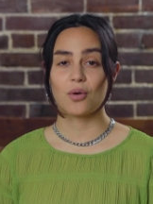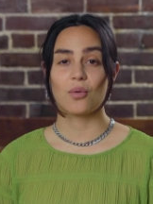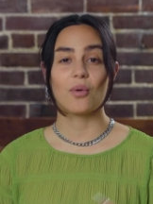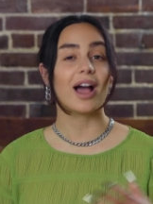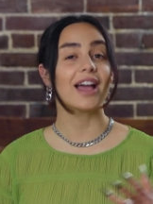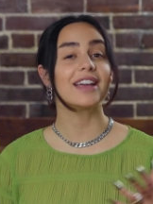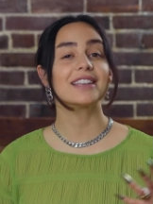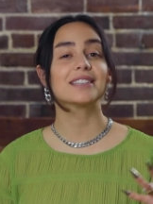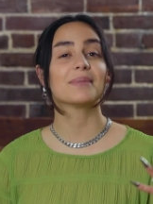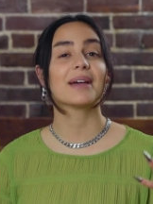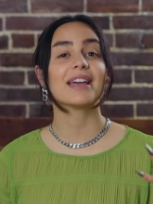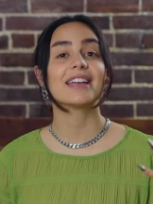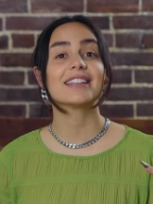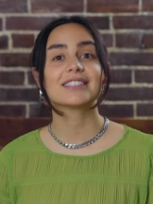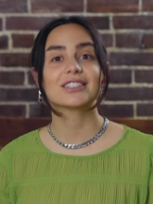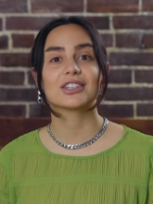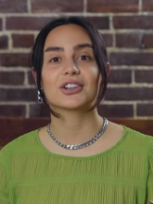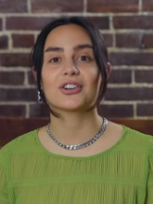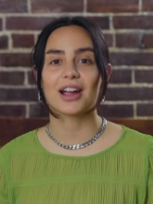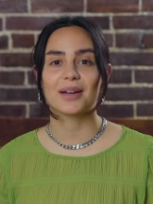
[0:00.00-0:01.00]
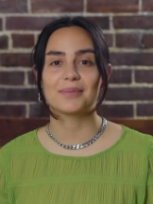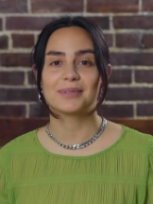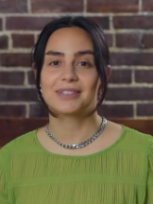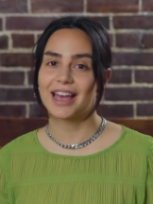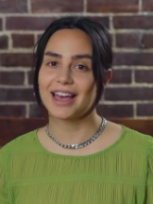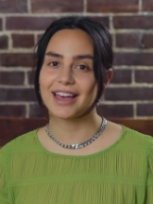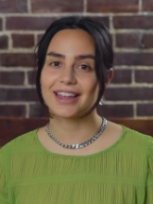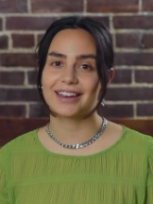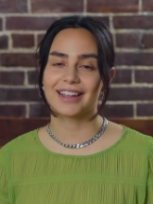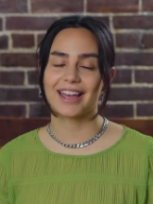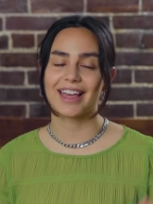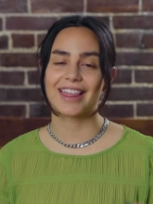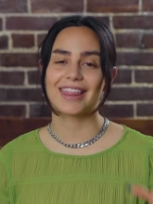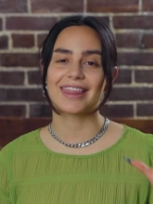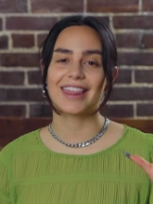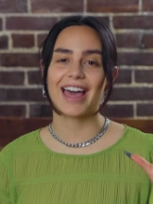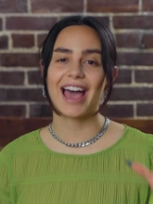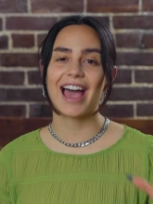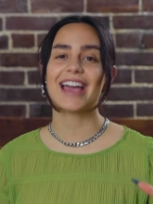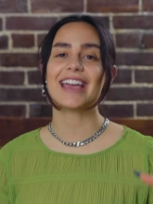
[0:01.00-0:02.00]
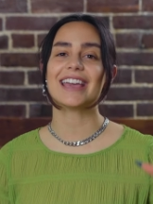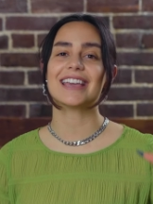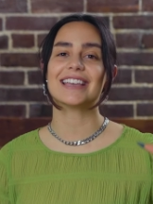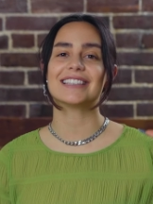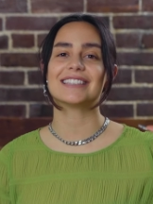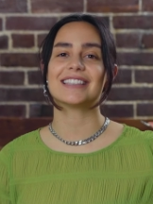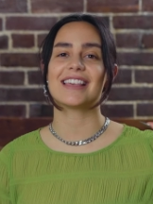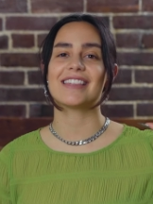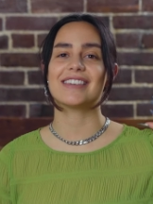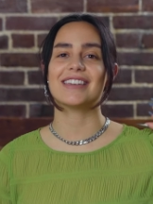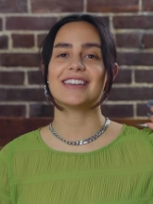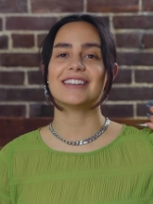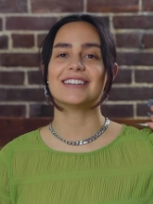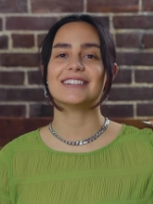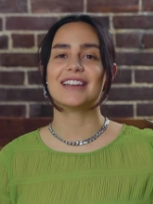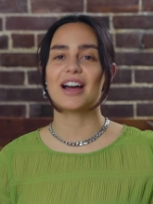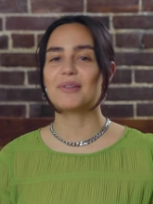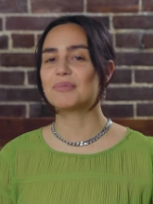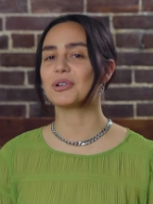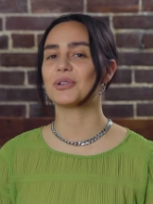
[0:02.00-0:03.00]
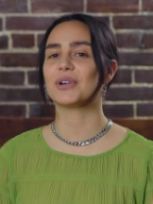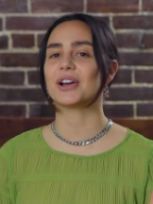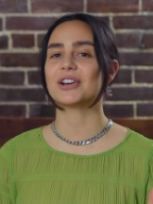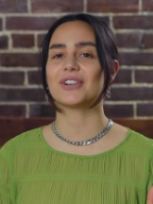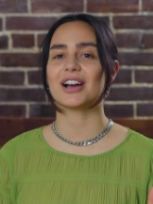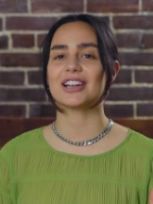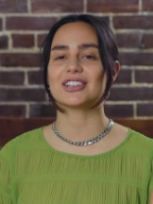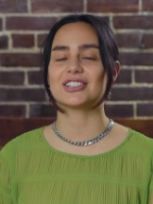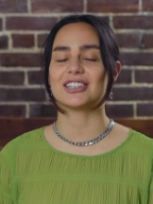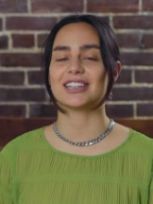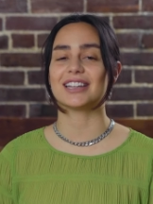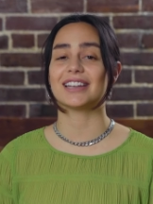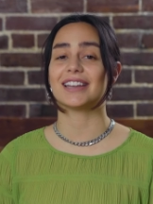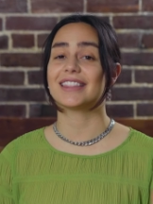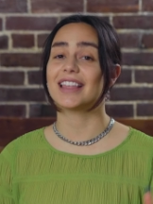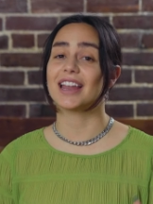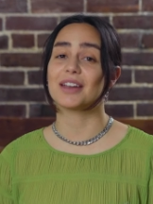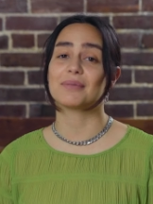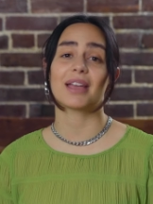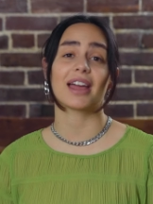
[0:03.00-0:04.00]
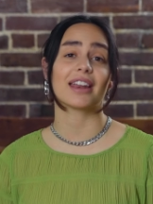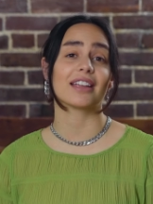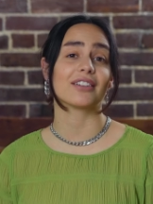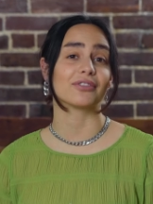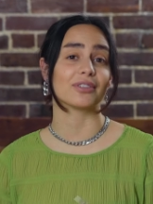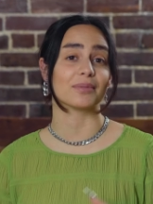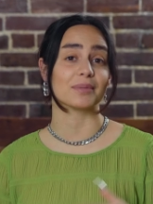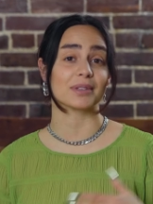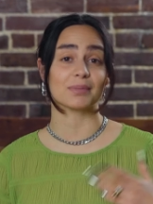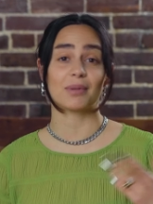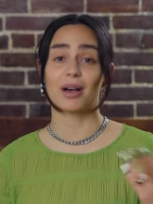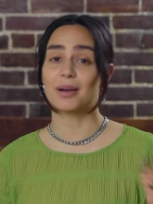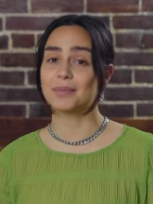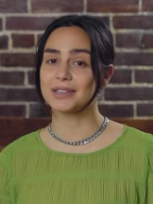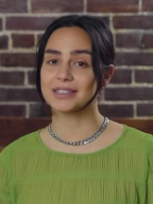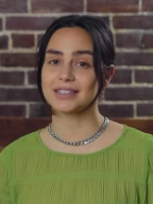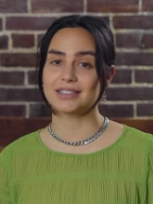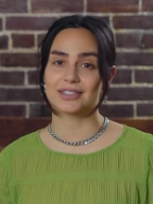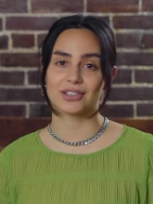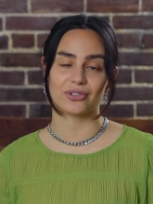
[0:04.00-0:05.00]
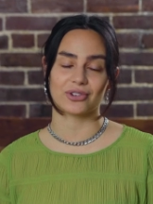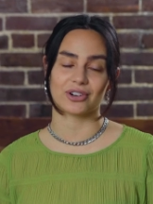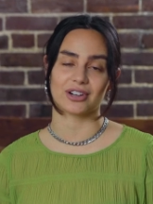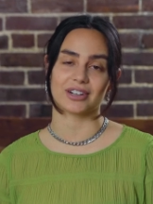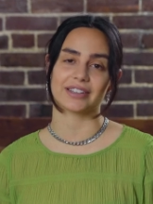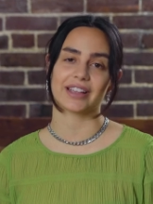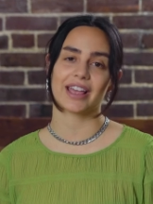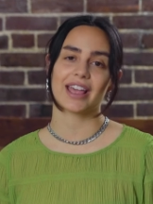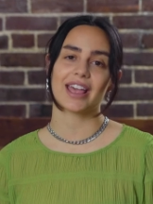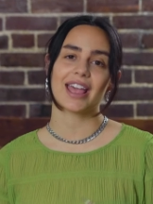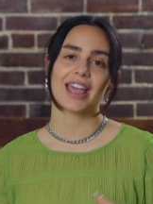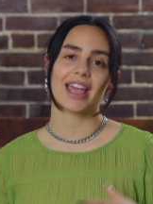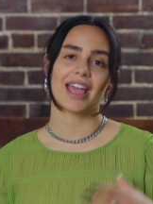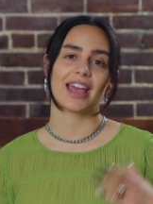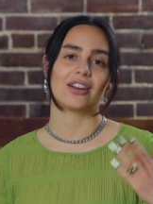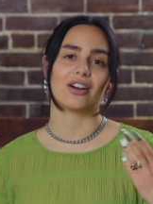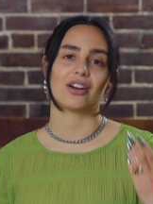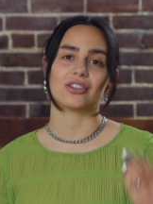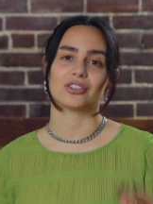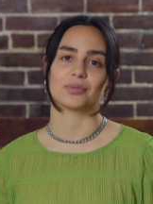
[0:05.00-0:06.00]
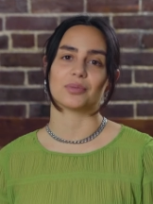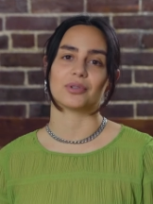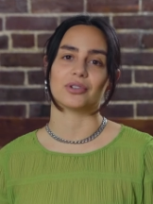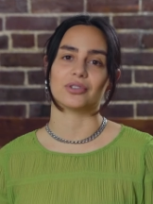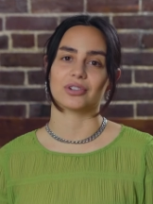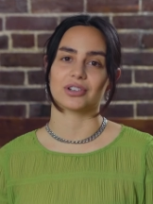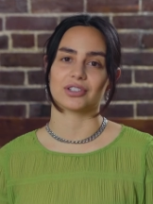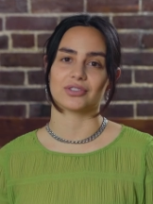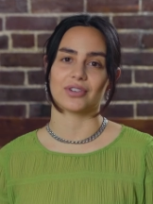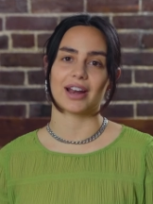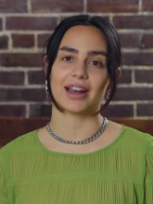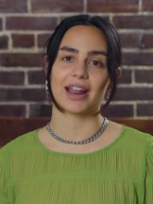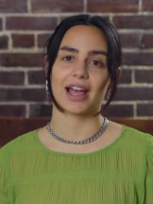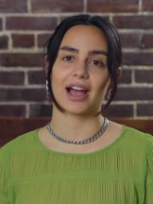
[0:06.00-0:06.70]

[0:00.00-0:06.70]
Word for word: Why is my Instagram dead? That is the number one question that I'm getting from small business owners and entrepreneurs right